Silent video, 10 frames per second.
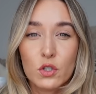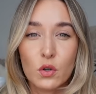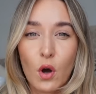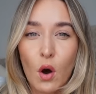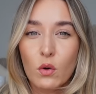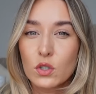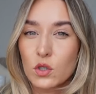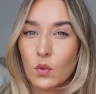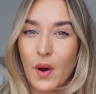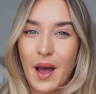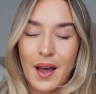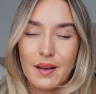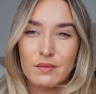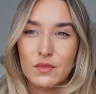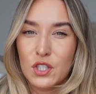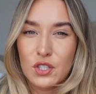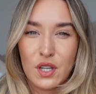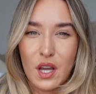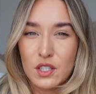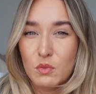too cold to wear
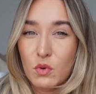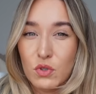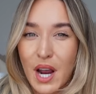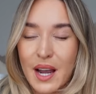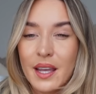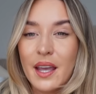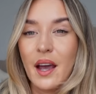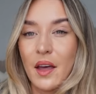just a small jacket.